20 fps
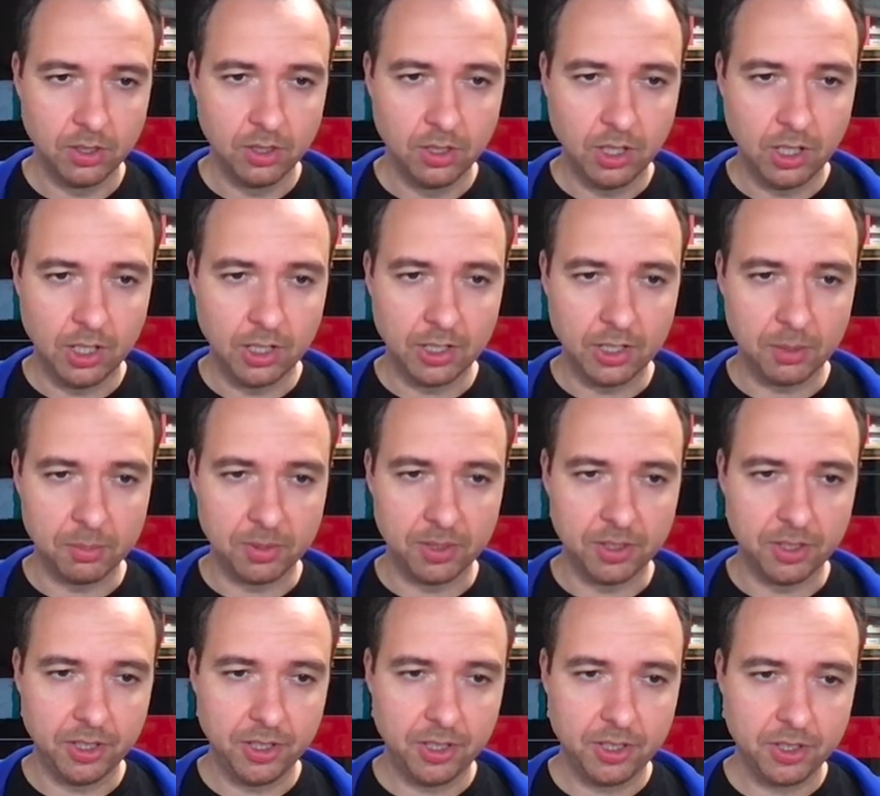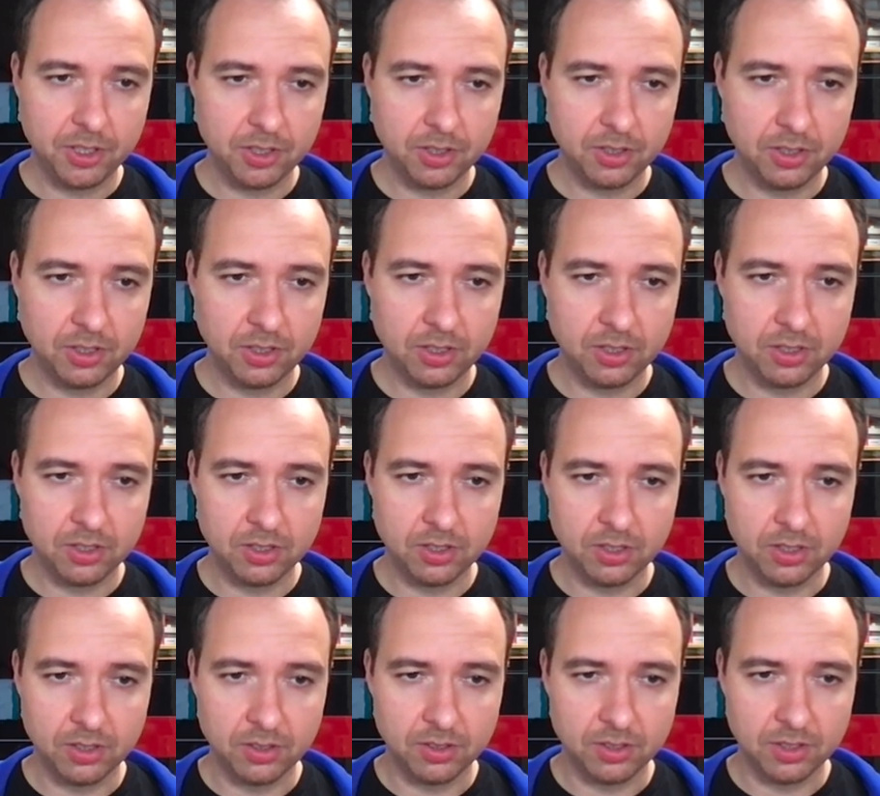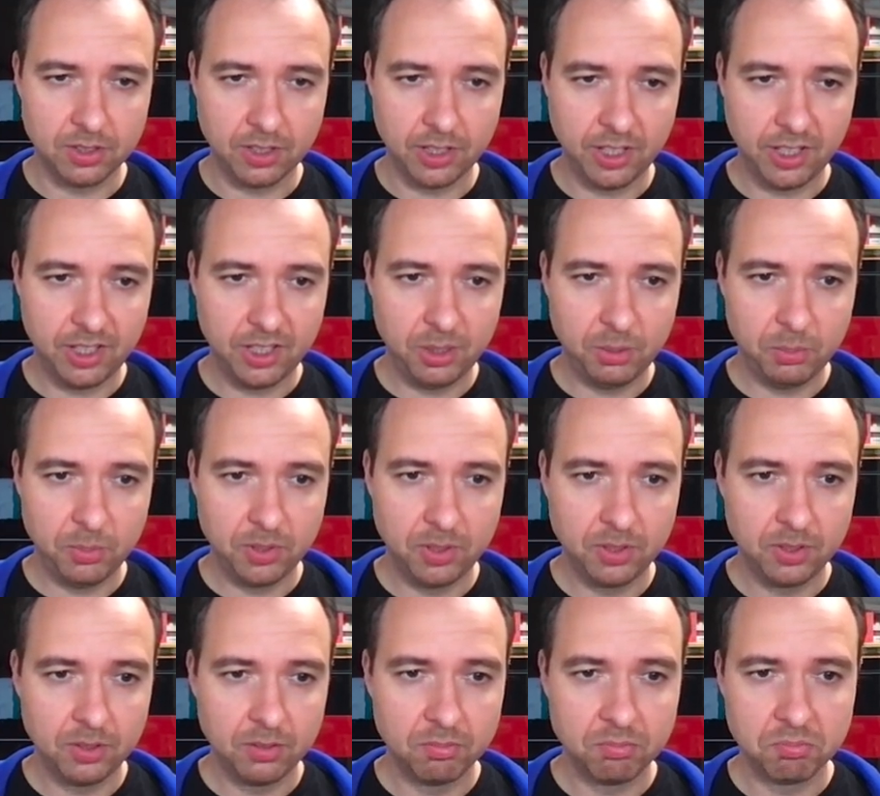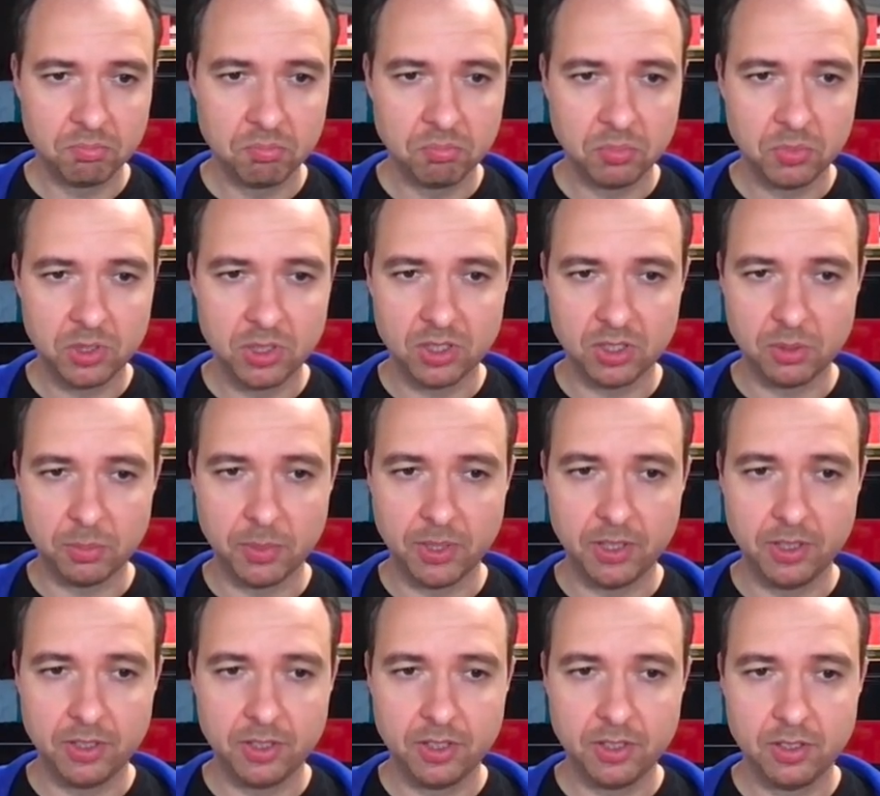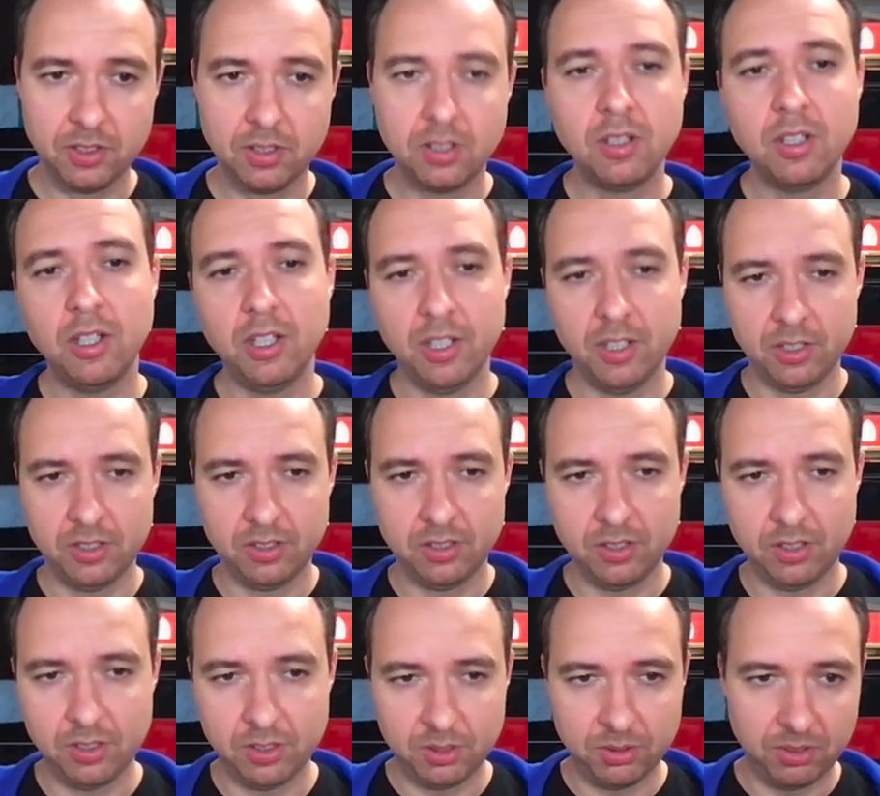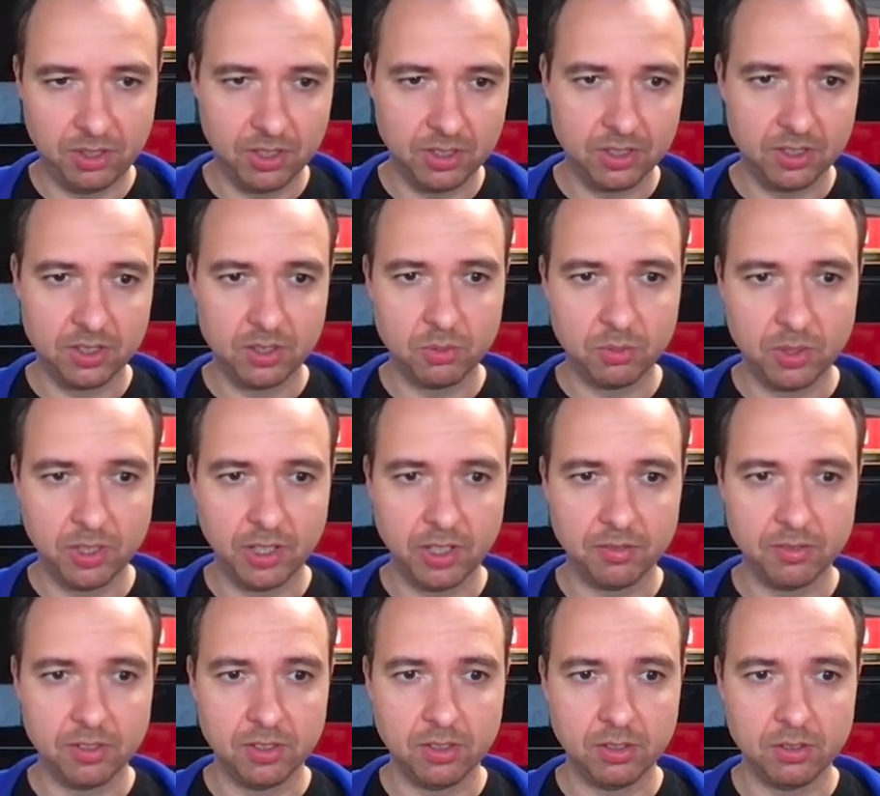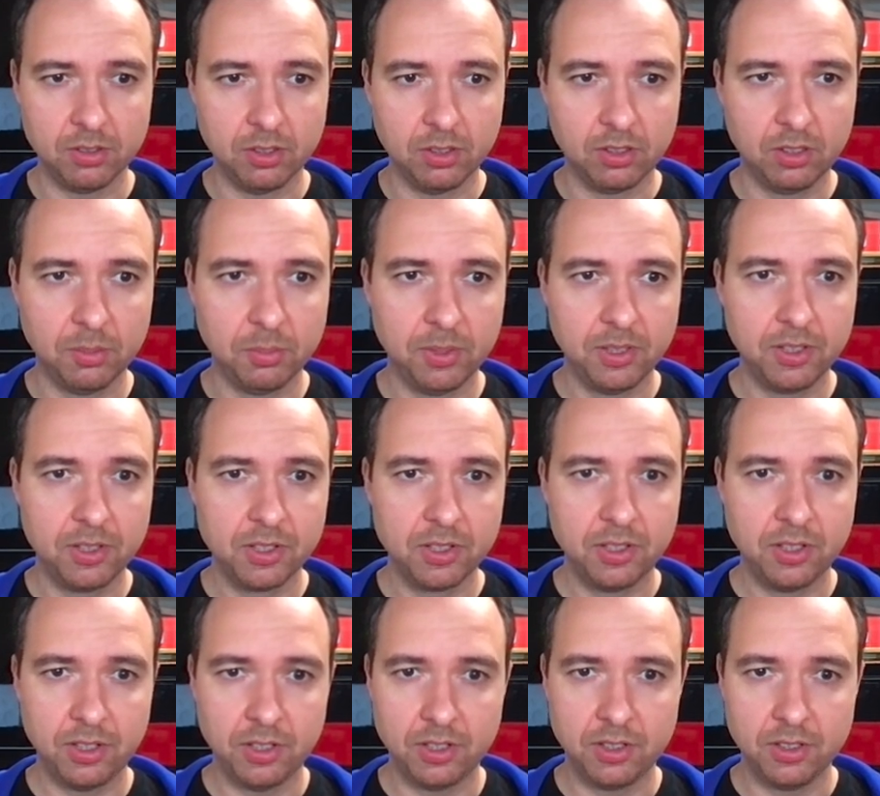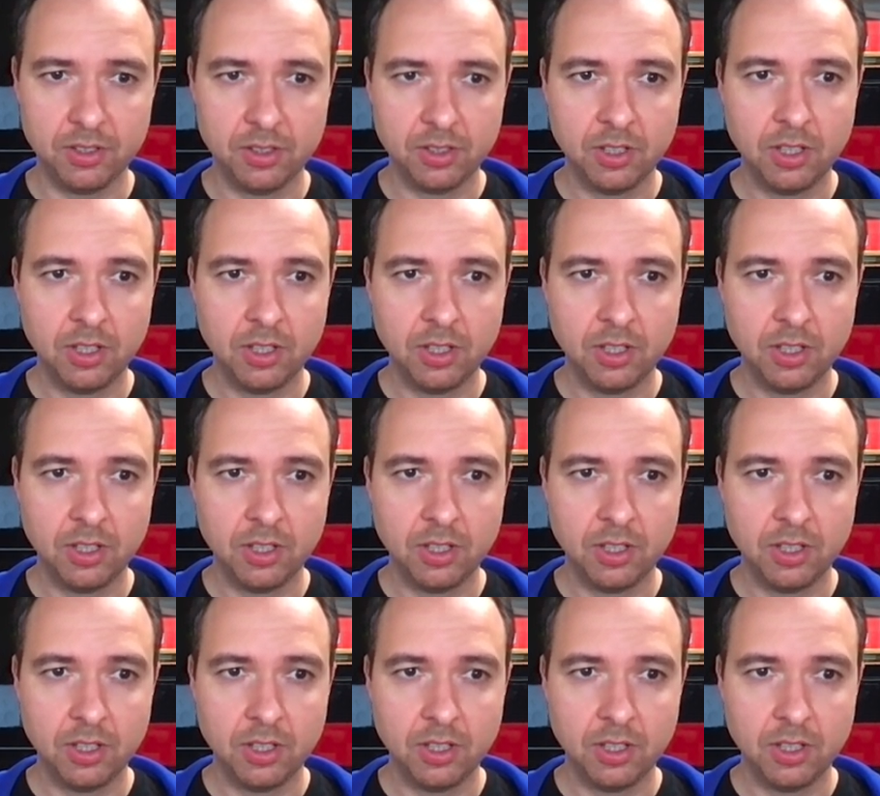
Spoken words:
an application that has a name, cert manager, and as you can see, we have an auto completion here,